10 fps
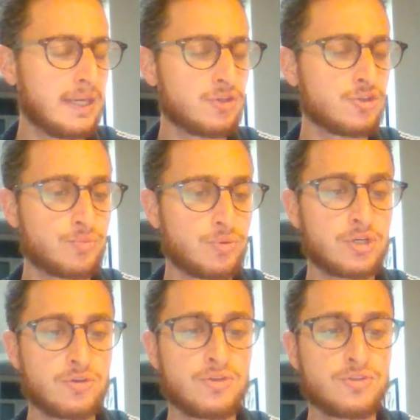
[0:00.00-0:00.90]
hey, there's
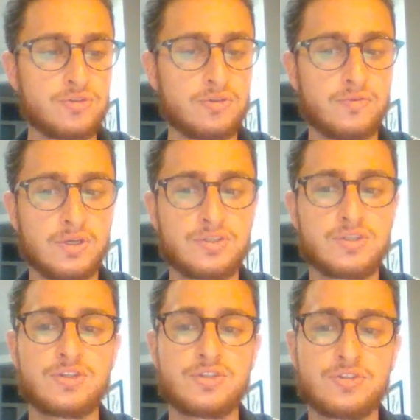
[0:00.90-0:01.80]
pressure on the
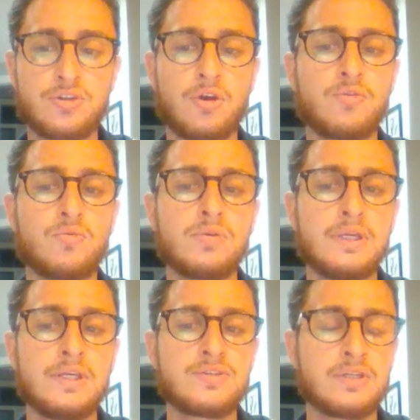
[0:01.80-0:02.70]
cervix, start
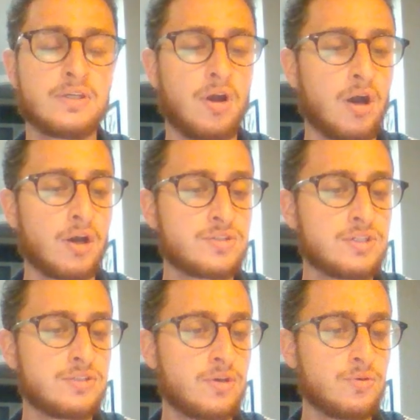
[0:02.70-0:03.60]
releasing
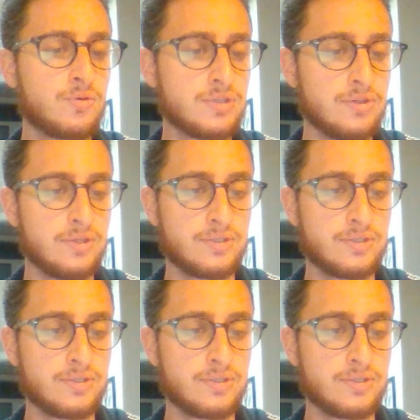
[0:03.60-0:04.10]
oxytocin.